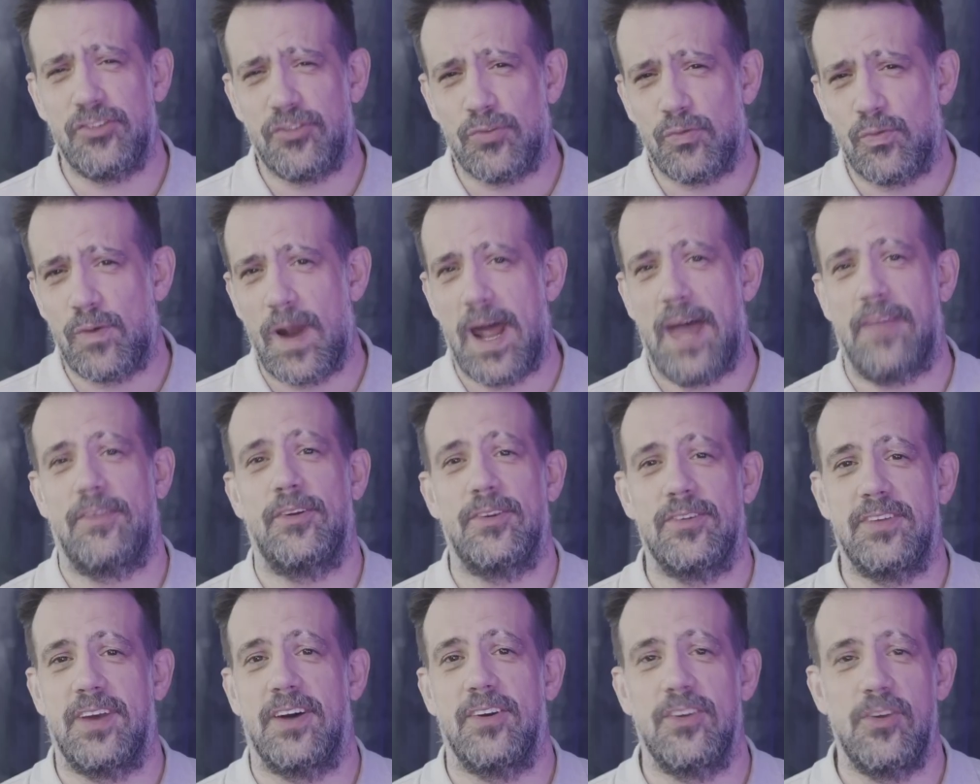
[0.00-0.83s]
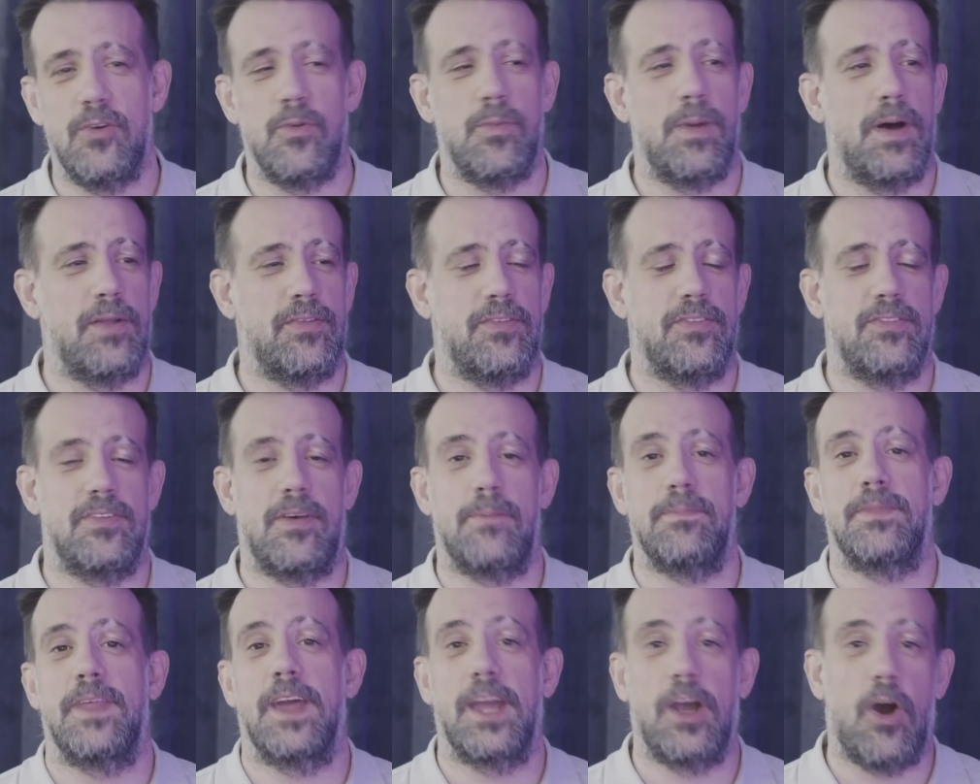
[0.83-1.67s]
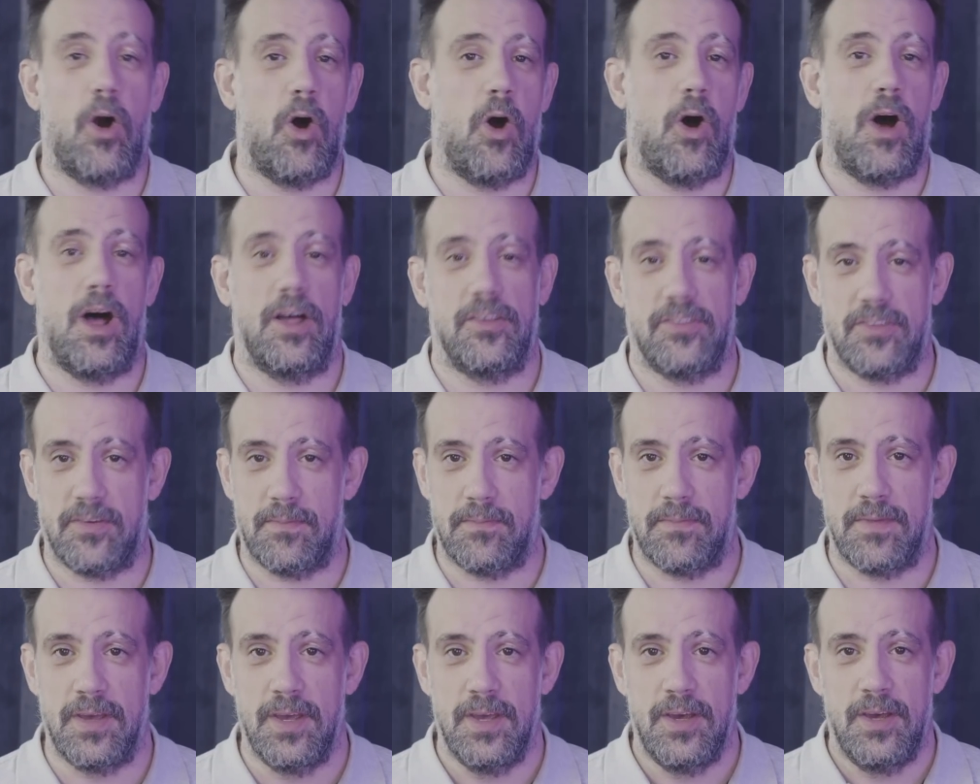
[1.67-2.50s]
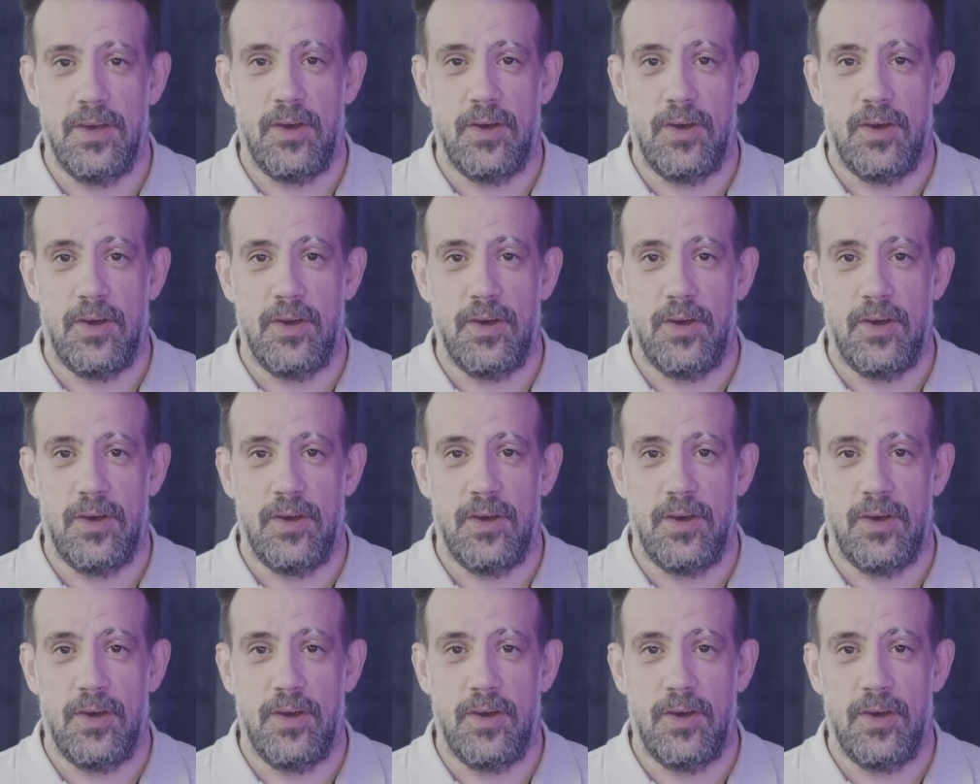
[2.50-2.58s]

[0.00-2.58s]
rather tell you about something awesome,